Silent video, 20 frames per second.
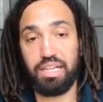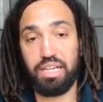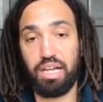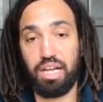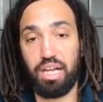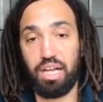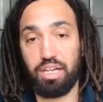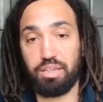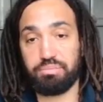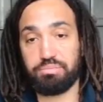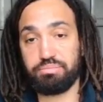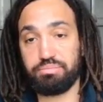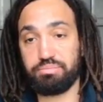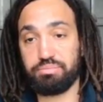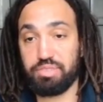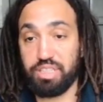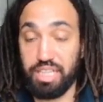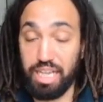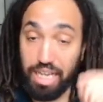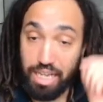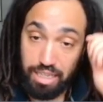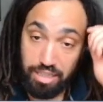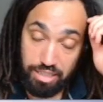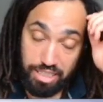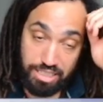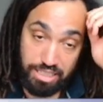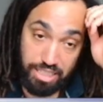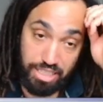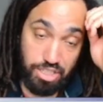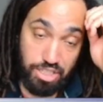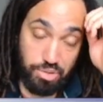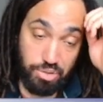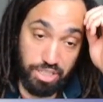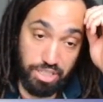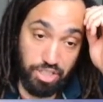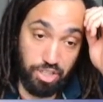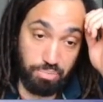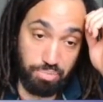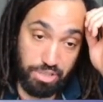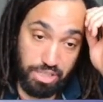Yeah, let's get into it.
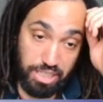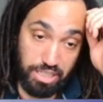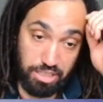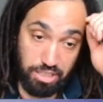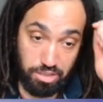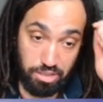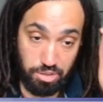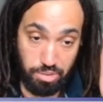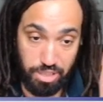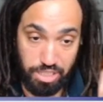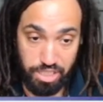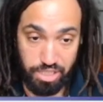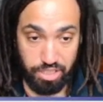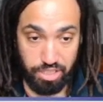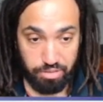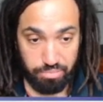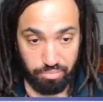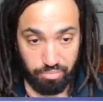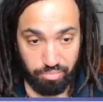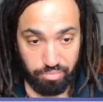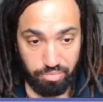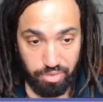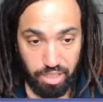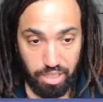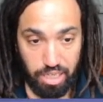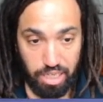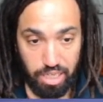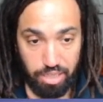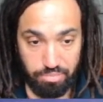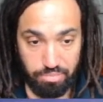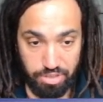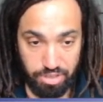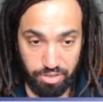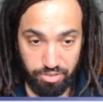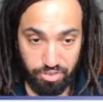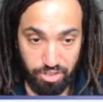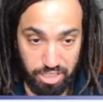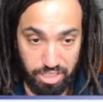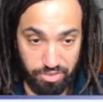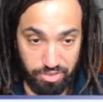So projectiles question. So the
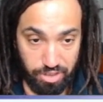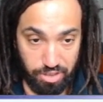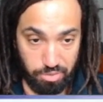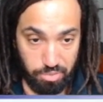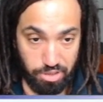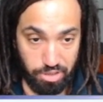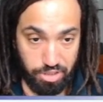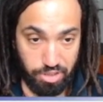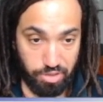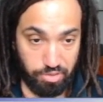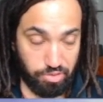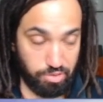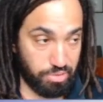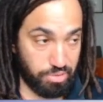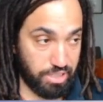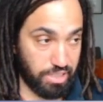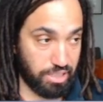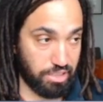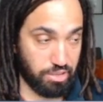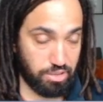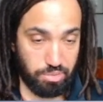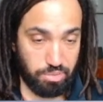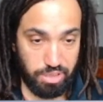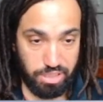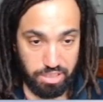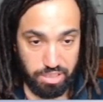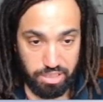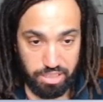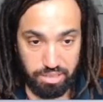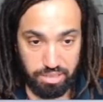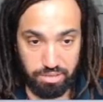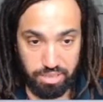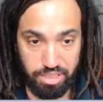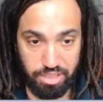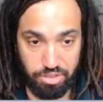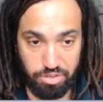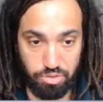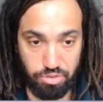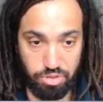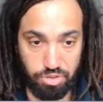first thing I'd want to do for a projectiles question is
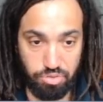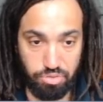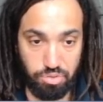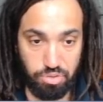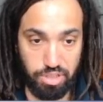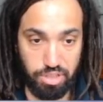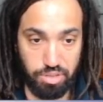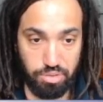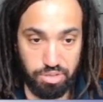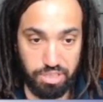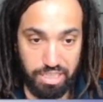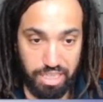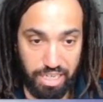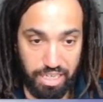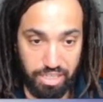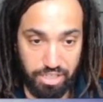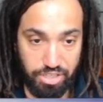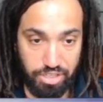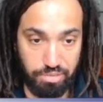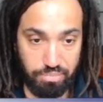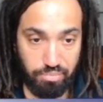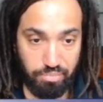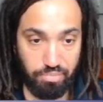just draw a little sketch.